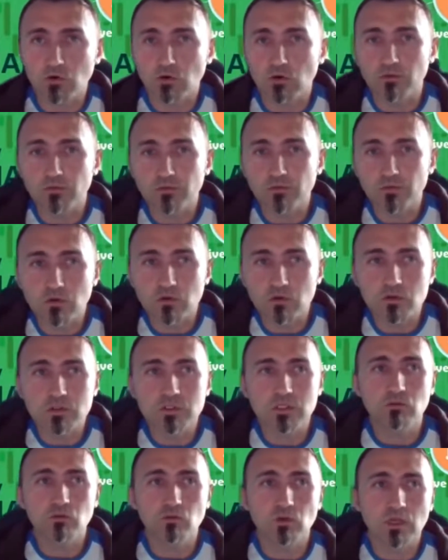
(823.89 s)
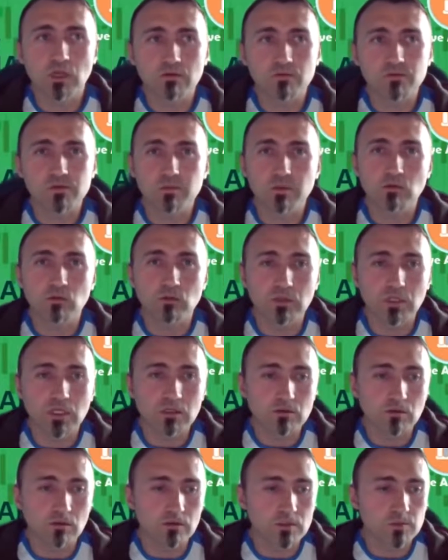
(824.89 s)
Of course that we have
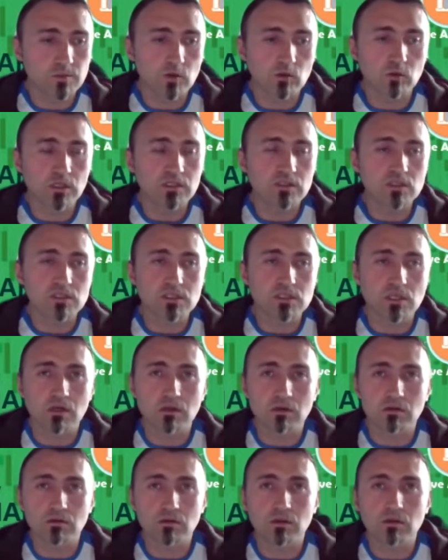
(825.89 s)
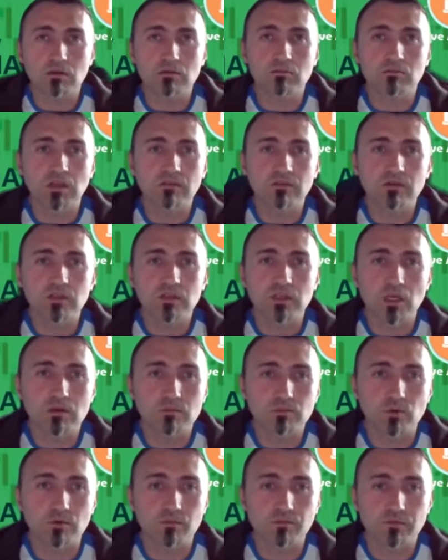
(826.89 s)
speculators are in every
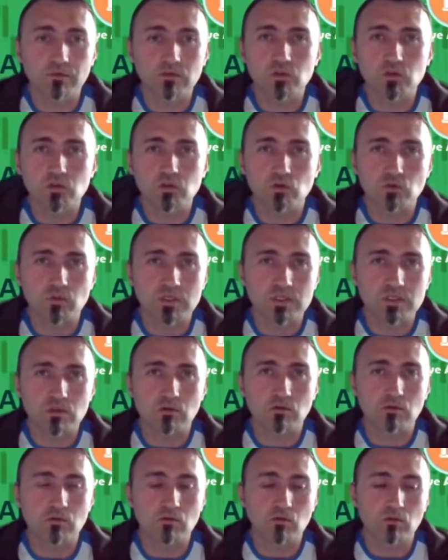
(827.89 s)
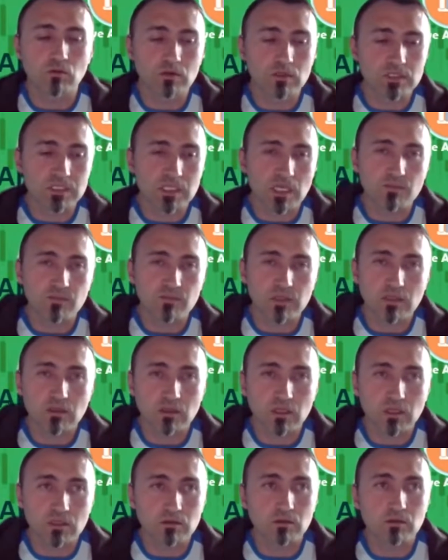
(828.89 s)
type of instrument. So it's
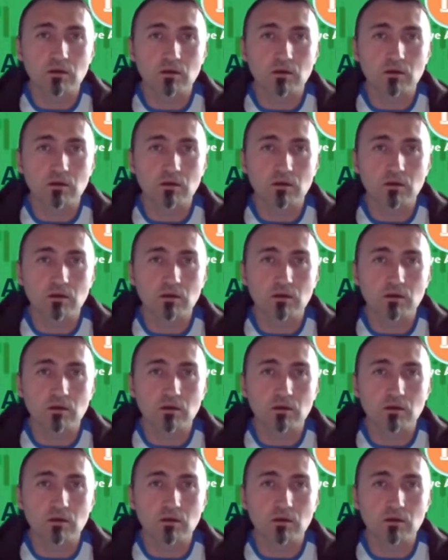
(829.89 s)
something that